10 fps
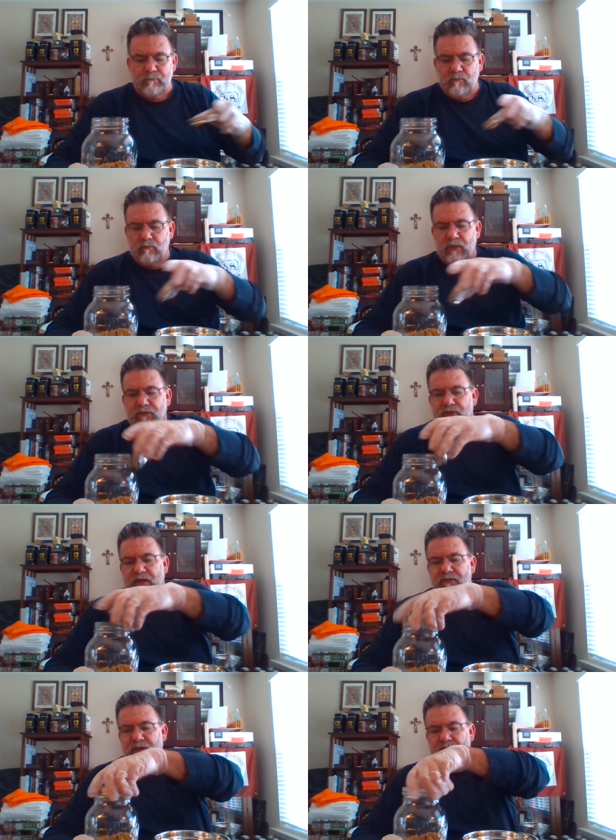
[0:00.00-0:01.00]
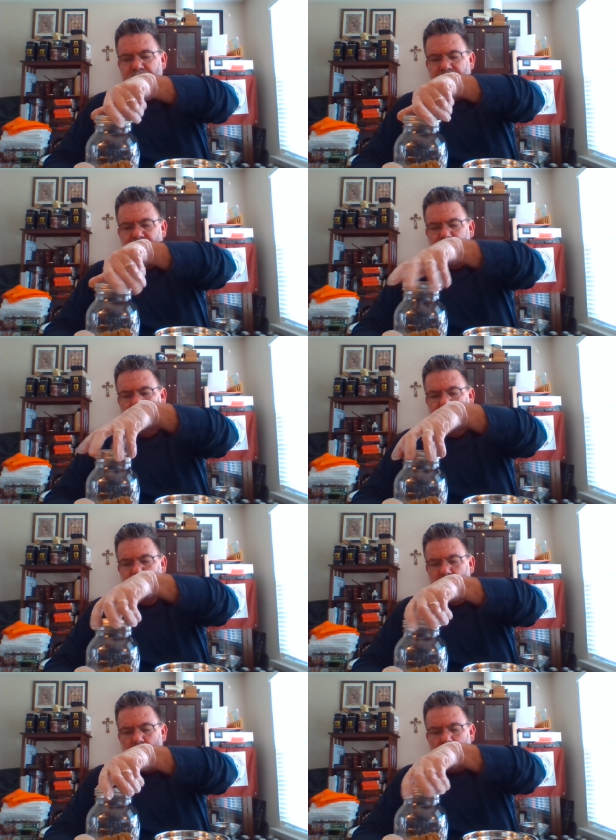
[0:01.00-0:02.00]
because I think that this will
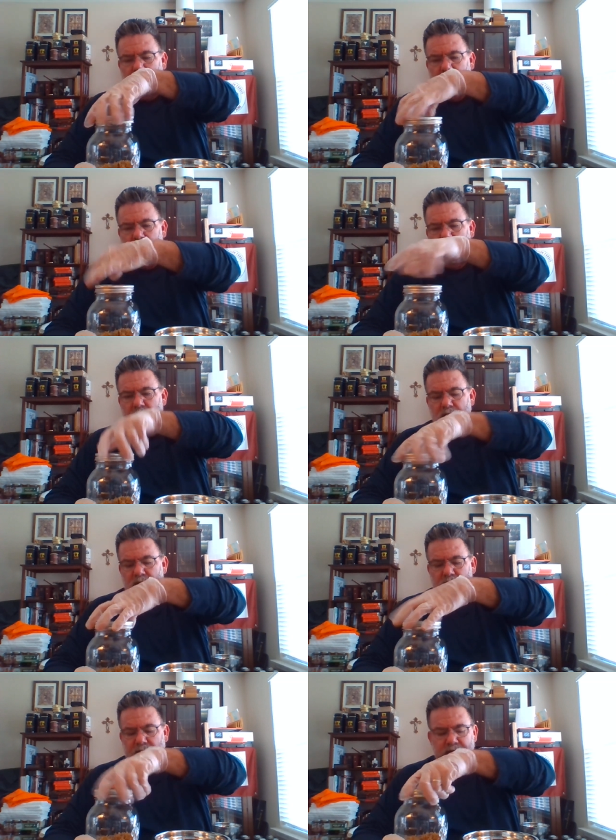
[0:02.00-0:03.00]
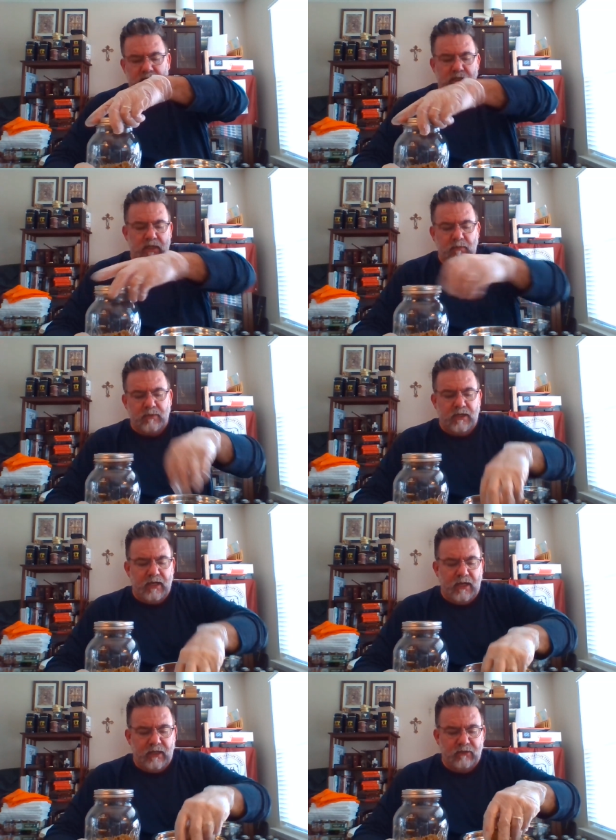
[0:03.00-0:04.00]
store and keep and
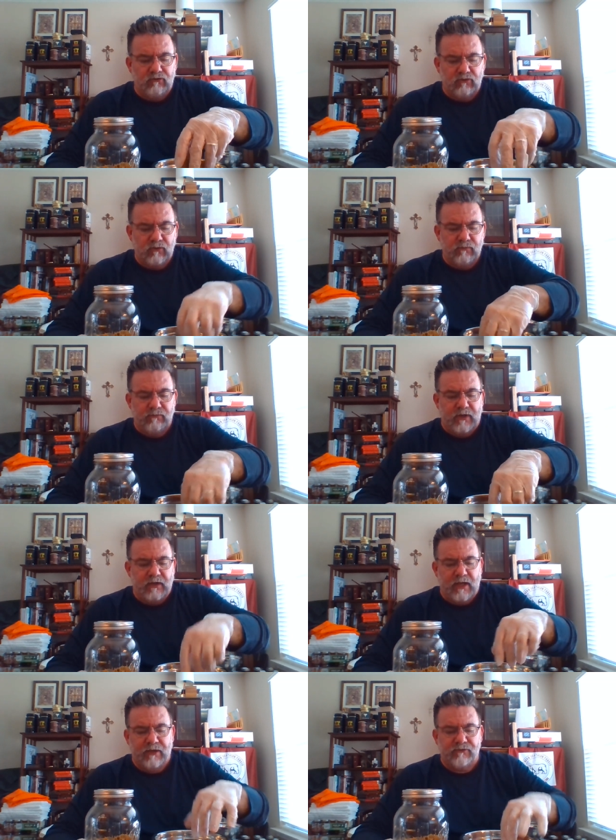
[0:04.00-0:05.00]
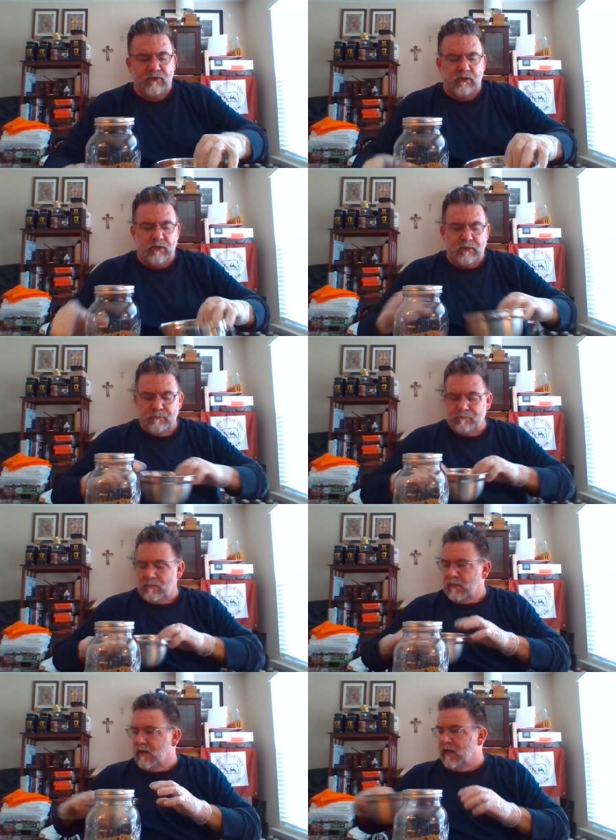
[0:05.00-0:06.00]
age fantastically.
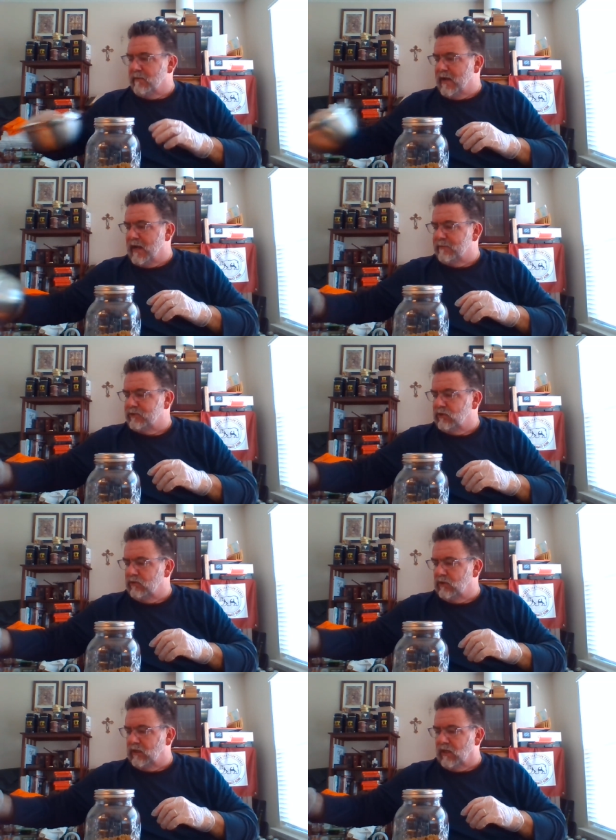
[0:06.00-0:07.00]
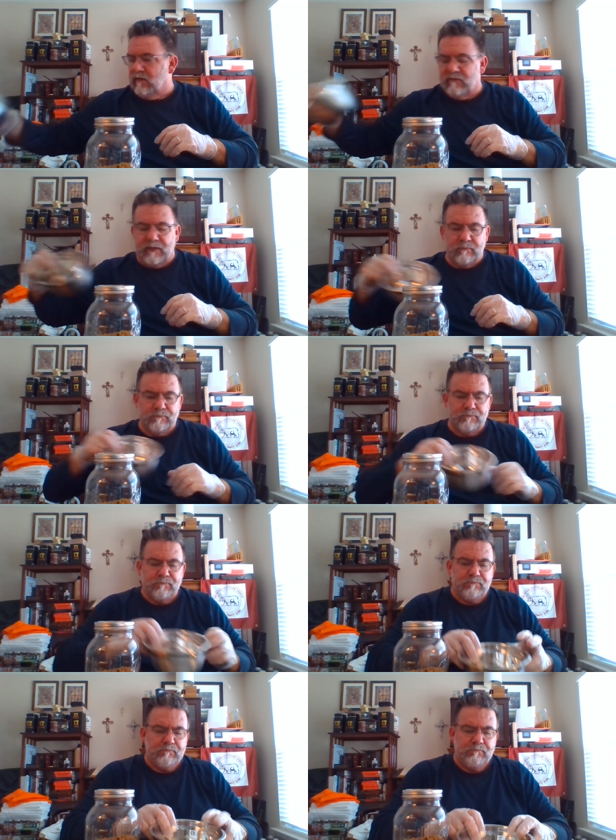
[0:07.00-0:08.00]
And I'm absolutely loving
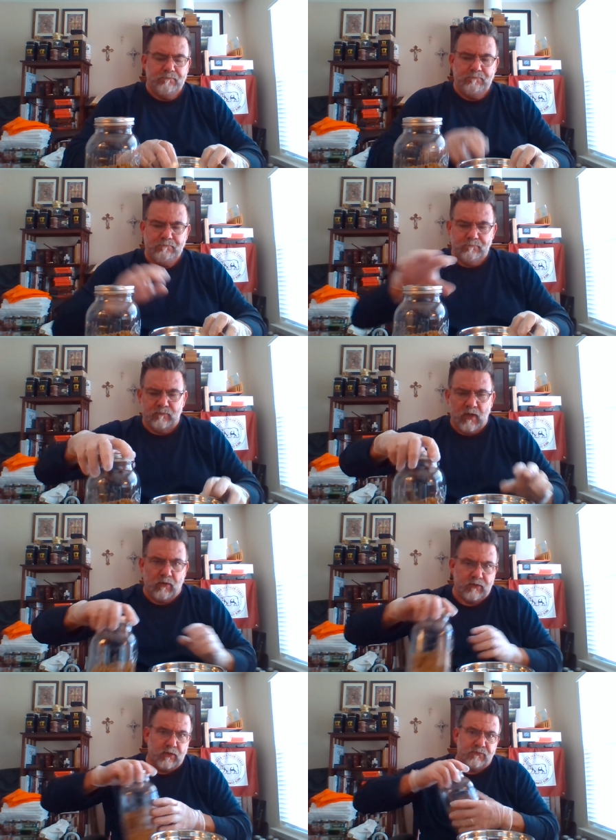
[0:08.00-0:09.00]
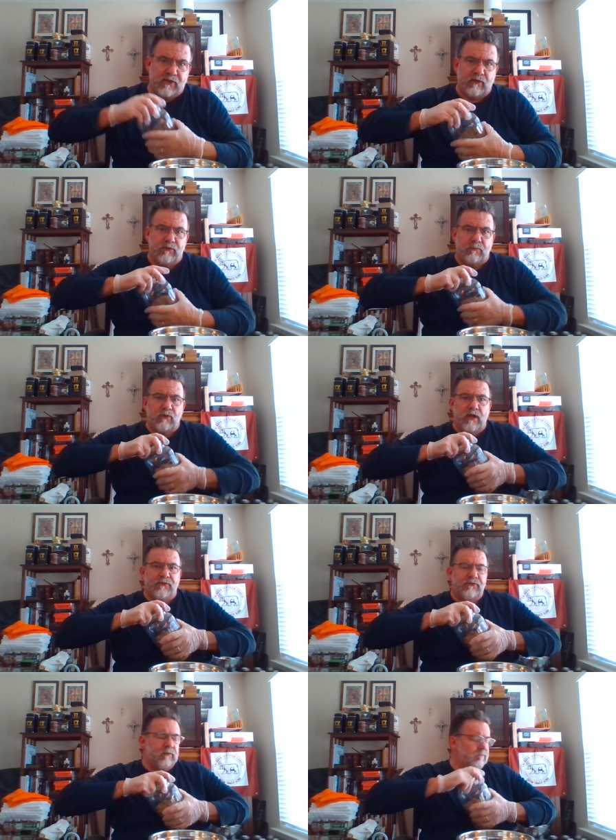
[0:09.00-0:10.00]
how it comes out in the
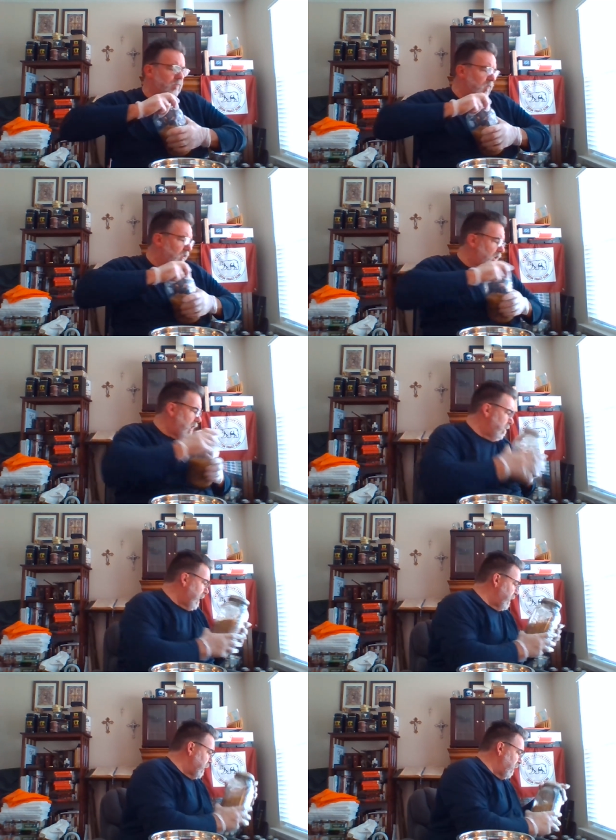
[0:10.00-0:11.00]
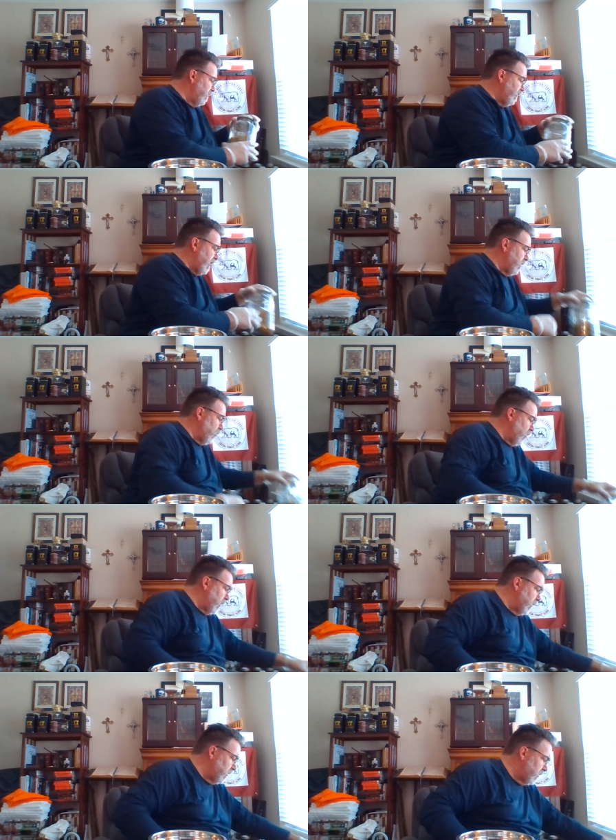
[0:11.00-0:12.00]
press. I made a
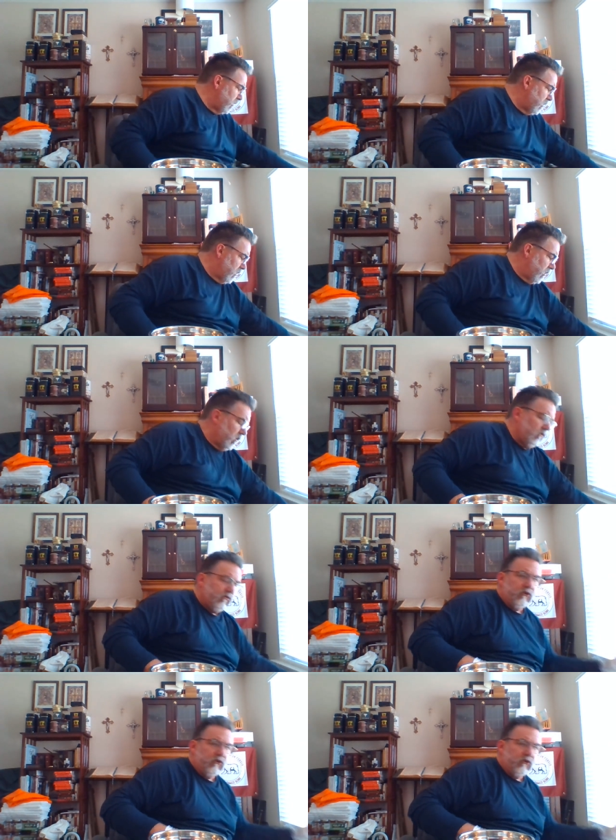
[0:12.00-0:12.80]
Fairborn for